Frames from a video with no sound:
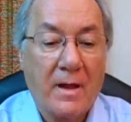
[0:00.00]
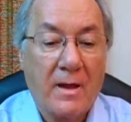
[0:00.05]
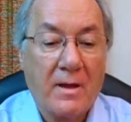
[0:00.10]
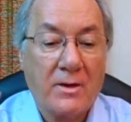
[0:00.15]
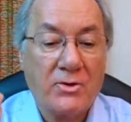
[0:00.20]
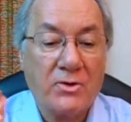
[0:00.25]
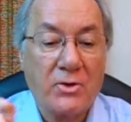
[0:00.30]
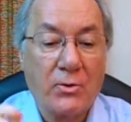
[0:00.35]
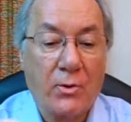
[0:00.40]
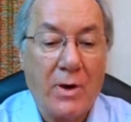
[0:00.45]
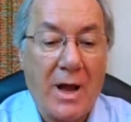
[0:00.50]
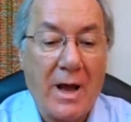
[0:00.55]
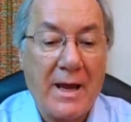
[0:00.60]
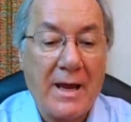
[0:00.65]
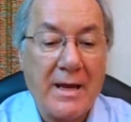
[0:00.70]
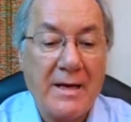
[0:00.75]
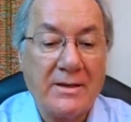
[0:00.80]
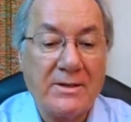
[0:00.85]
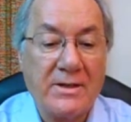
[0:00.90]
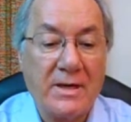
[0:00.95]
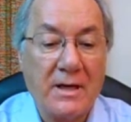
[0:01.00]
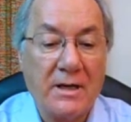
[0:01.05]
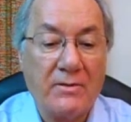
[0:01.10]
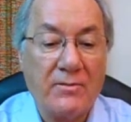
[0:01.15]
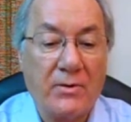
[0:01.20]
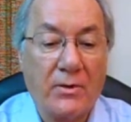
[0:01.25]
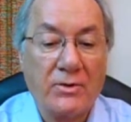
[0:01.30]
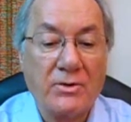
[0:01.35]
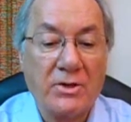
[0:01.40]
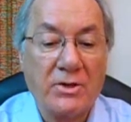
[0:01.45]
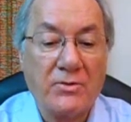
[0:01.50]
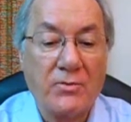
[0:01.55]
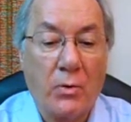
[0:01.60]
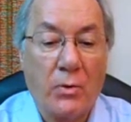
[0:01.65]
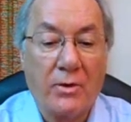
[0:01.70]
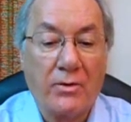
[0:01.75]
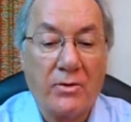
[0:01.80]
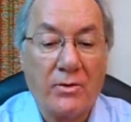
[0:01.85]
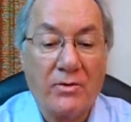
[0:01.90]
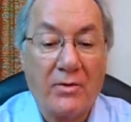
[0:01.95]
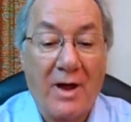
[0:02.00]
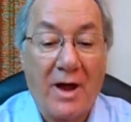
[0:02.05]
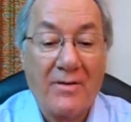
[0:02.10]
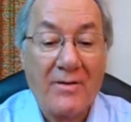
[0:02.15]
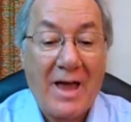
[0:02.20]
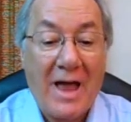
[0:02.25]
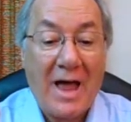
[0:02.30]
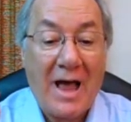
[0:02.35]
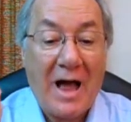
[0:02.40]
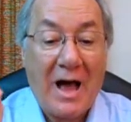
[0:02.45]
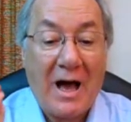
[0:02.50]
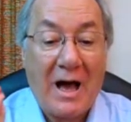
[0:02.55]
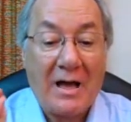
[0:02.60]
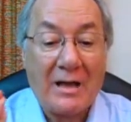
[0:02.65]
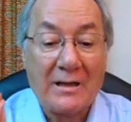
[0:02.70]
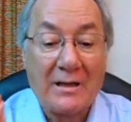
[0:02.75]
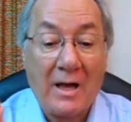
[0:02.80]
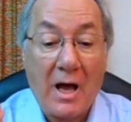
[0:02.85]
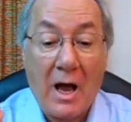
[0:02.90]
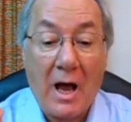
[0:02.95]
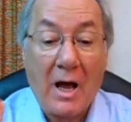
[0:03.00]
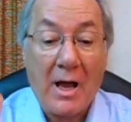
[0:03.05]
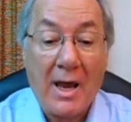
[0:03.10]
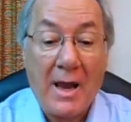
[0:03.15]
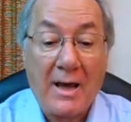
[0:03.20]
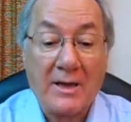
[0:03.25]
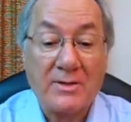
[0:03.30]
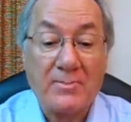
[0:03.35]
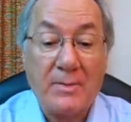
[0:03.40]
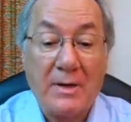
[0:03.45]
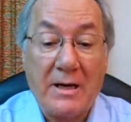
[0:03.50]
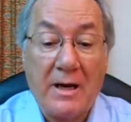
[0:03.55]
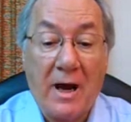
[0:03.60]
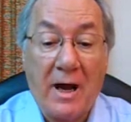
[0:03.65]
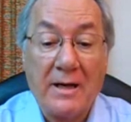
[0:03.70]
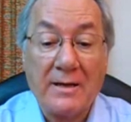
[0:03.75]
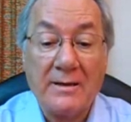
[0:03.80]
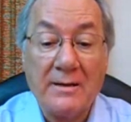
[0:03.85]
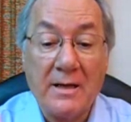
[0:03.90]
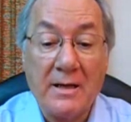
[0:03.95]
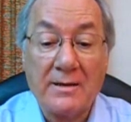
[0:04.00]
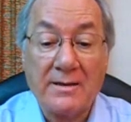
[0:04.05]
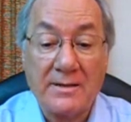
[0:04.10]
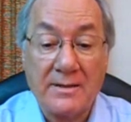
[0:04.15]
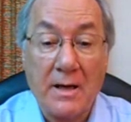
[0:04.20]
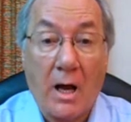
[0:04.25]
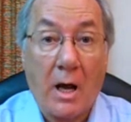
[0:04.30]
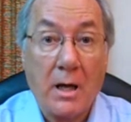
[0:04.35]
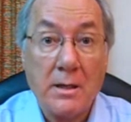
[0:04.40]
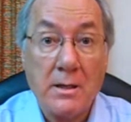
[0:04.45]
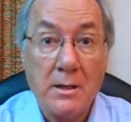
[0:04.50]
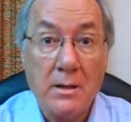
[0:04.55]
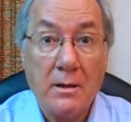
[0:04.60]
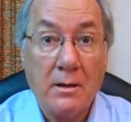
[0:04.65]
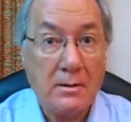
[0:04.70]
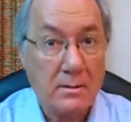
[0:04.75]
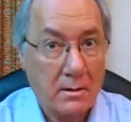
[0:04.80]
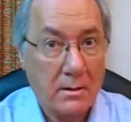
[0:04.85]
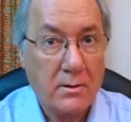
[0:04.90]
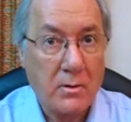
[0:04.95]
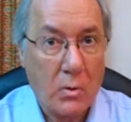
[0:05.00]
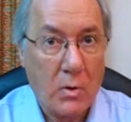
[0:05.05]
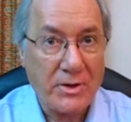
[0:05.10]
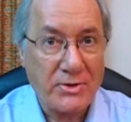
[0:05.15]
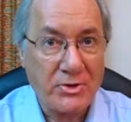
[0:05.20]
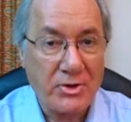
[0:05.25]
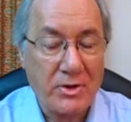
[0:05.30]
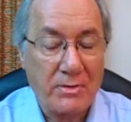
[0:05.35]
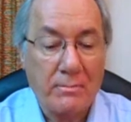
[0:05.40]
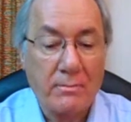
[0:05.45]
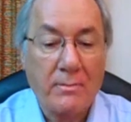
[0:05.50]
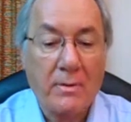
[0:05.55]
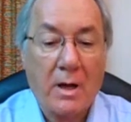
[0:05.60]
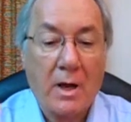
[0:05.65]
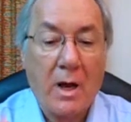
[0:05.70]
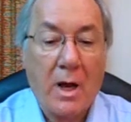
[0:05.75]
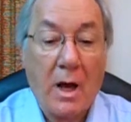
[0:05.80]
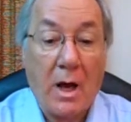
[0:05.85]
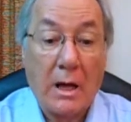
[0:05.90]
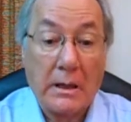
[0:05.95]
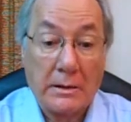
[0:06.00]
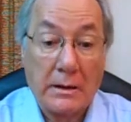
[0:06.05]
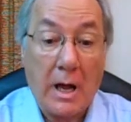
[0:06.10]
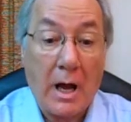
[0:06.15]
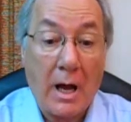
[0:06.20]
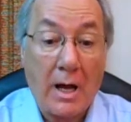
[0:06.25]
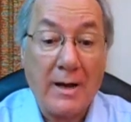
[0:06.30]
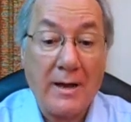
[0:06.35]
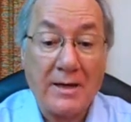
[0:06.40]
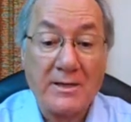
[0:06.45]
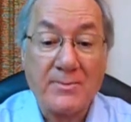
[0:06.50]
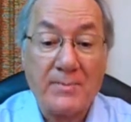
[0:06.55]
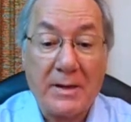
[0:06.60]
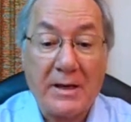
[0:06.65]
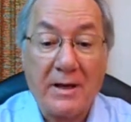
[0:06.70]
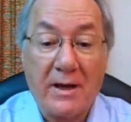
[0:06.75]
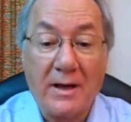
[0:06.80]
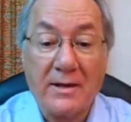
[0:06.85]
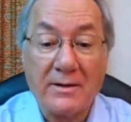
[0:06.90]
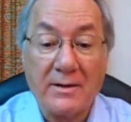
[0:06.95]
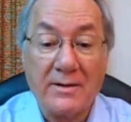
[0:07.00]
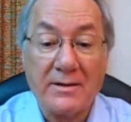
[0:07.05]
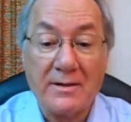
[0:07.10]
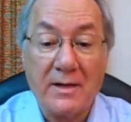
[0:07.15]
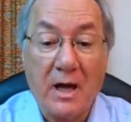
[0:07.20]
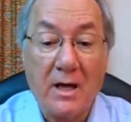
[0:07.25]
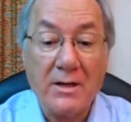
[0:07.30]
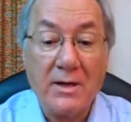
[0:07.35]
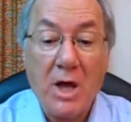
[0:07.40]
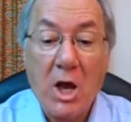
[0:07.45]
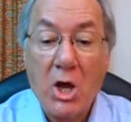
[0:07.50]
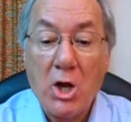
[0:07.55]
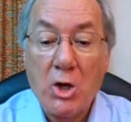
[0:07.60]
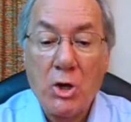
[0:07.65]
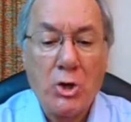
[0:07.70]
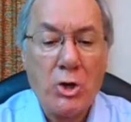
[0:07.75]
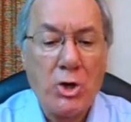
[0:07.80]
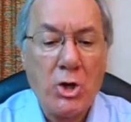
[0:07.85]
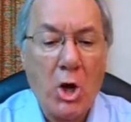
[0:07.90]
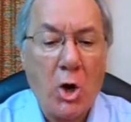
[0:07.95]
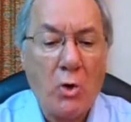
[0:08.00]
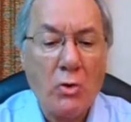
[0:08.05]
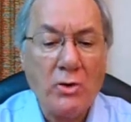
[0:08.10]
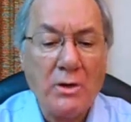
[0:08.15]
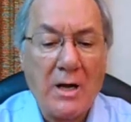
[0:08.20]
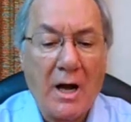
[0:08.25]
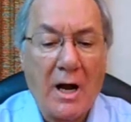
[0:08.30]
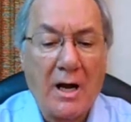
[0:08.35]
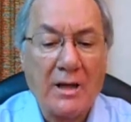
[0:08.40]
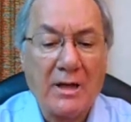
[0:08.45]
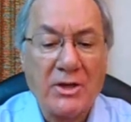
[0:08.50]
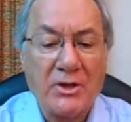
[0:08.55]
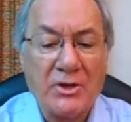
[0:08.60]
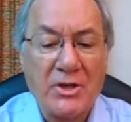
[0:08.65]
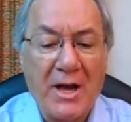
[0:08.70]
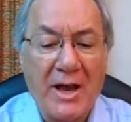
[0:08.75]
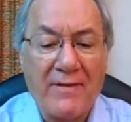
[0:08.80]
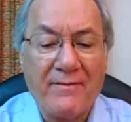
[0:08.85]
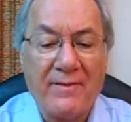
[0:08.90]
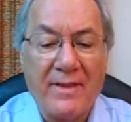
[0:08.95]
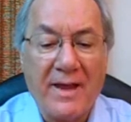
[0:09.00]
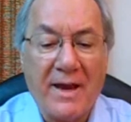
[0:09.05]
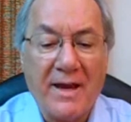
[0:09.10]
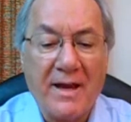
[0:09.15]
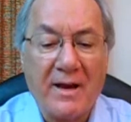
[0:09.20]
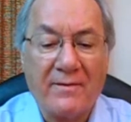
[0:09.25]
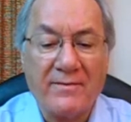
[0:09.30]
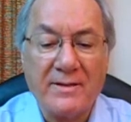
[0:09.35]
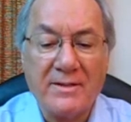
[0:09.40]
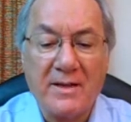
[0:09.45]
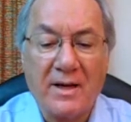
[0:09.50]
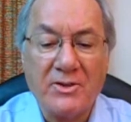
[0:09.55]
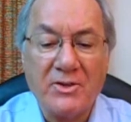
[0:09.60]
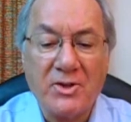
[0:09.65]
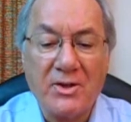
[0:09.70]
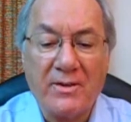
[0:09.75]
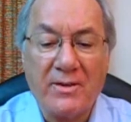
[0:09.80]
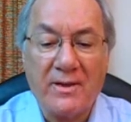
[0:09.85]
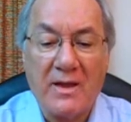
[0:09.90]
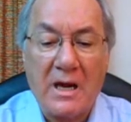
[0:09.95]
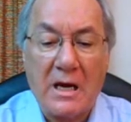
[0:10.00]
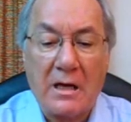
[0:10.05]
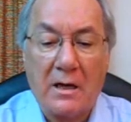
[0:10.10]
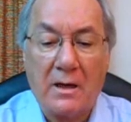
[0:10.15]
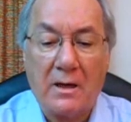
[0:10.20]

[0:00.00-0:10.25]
Surah 18, verses 4 through 5. Allah has begotten a son? Question. Allah has begotten a son? No knowledge had they of such a thing,